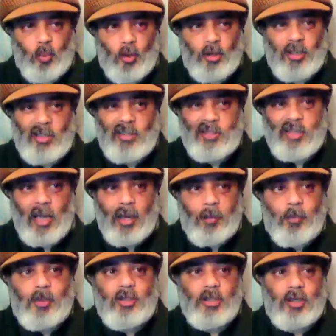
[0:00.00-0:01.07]
What is that
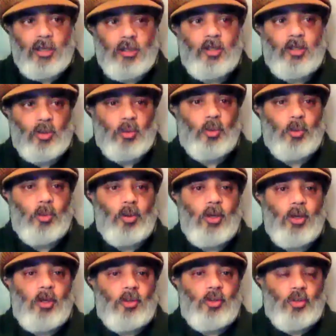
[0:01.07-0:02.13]
particular tool
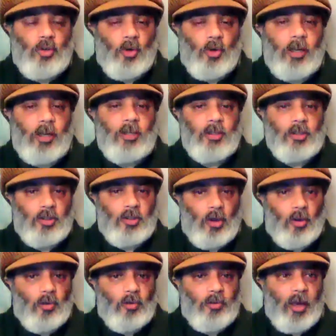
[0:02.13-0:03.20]
trying to
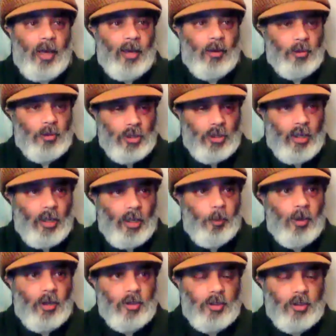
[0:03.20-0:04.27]
solve? How does it
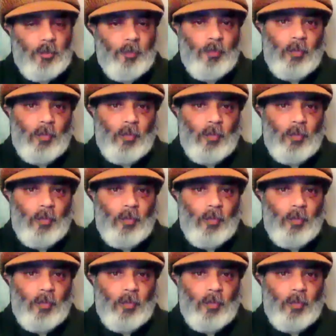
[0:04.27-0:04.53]
help us?